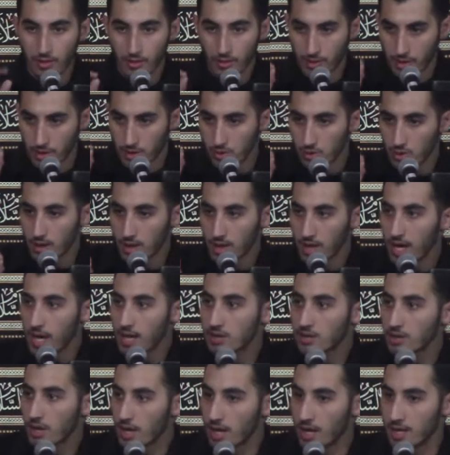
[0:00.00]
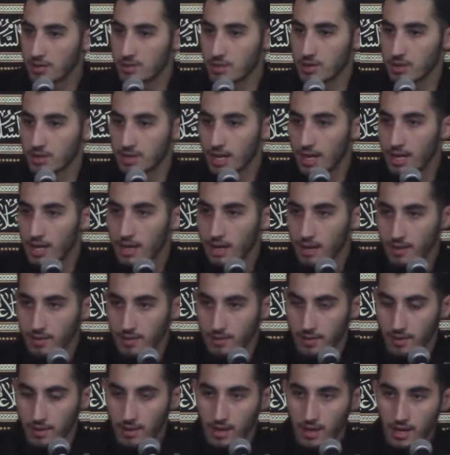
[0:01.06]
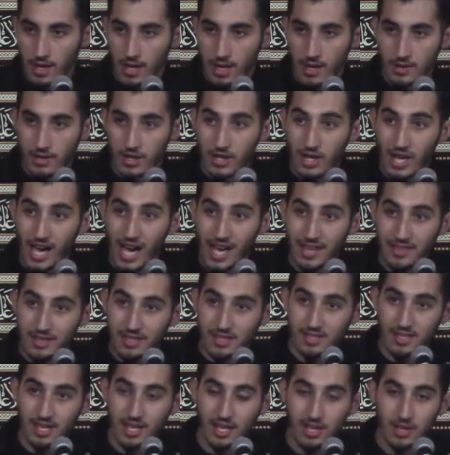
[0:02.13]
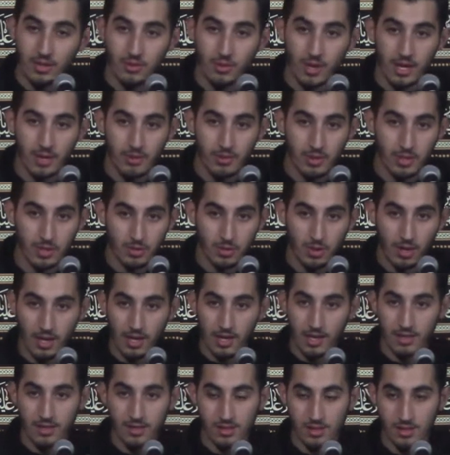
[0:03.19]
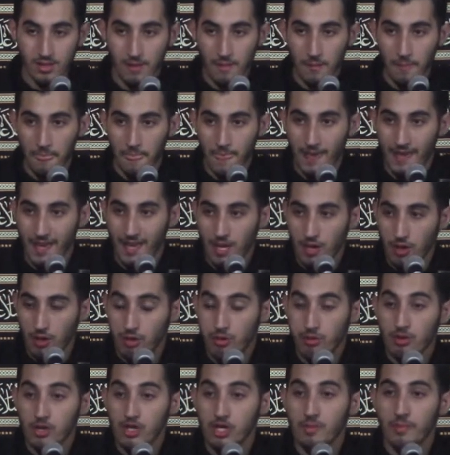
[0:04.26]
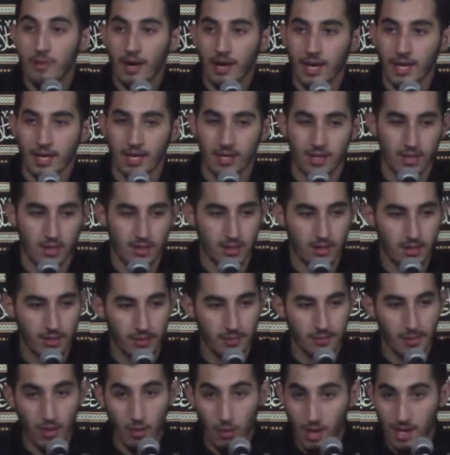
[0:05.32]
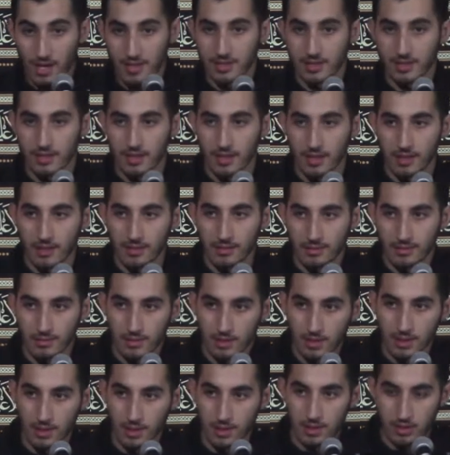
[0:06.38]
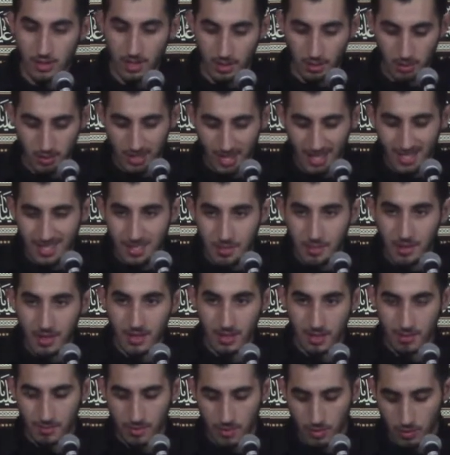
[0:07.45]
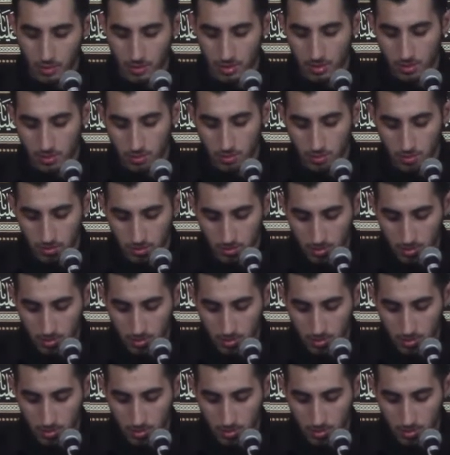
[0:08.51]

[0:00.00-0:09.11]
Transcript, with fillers: Rasulullah to Allah subhanahu wa ta'ala. Then you had the second way which was through Jibra'il, Bilwasita. So there was an intermediate between the two.